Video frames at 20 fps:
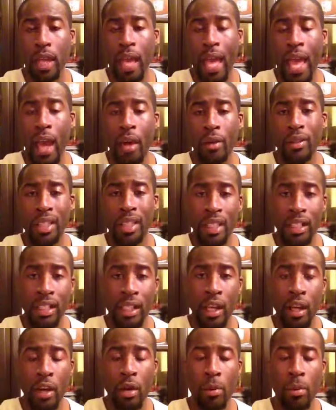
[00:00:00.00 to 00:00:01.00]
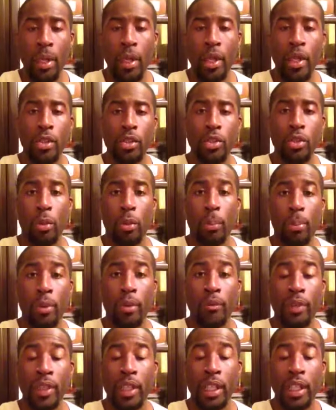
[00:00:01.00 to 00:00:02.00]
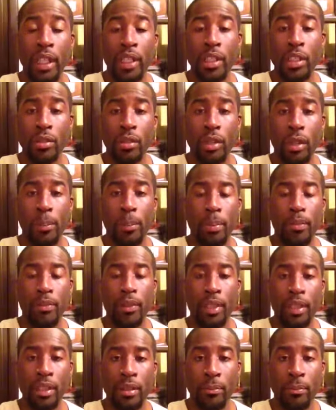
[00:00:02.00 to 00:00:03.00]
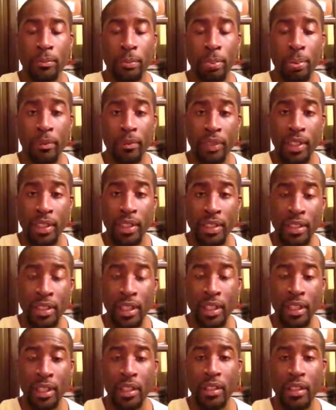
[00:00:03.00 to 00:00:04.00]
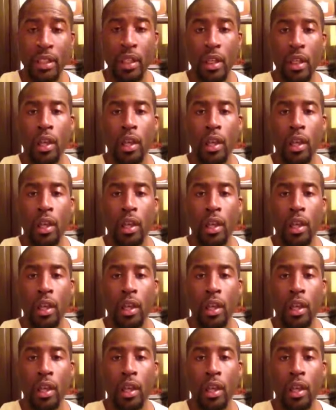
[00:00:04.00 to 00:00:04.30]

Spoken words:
how they can help to prevent injury and prevent sickness,